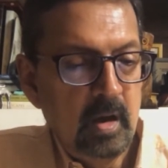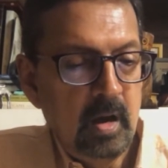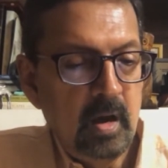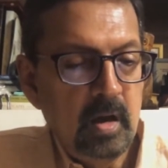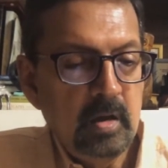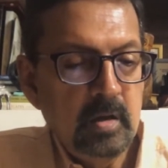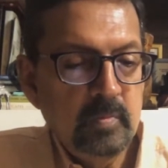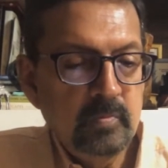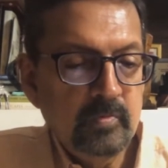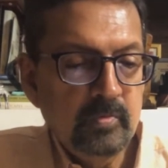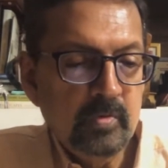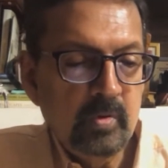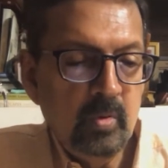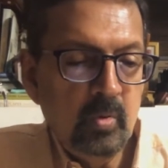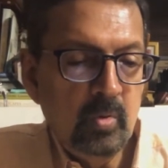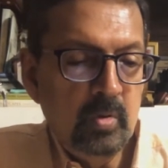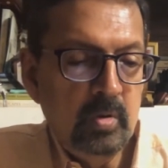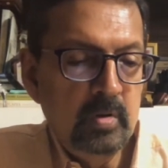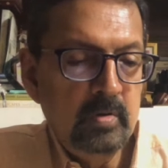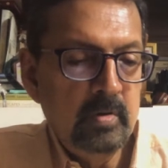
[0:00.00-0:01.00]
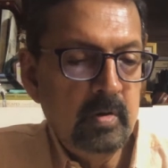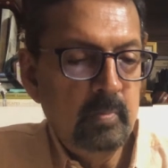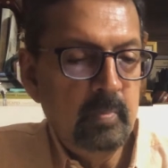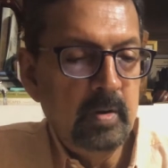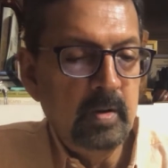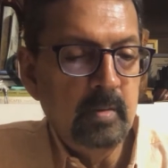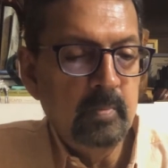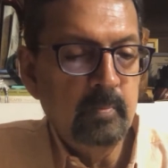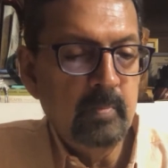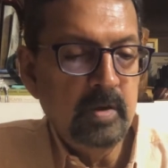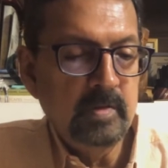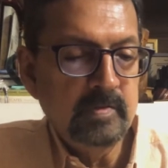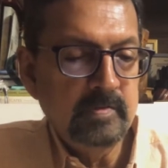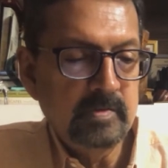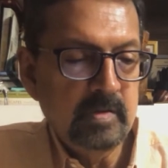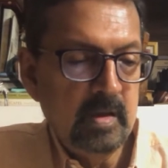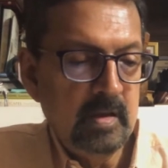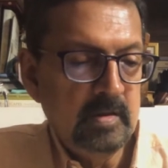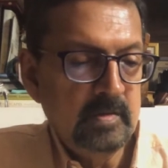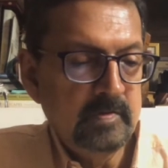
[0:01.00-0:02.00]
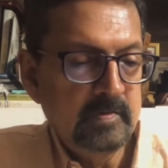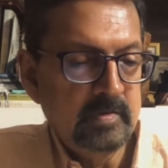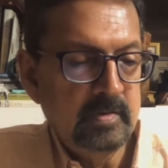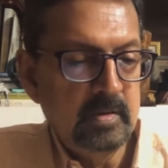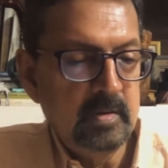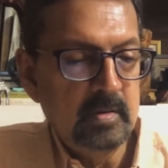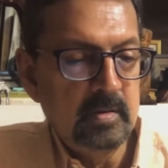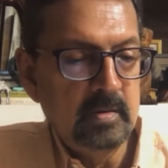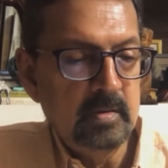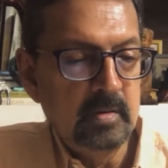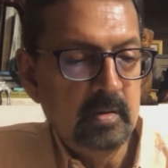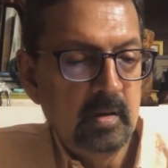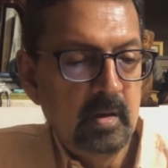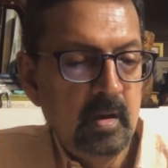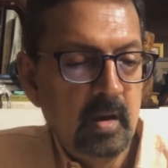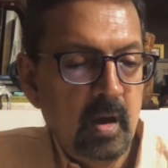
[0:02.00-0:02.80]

I have slowly rebuilt my cells here.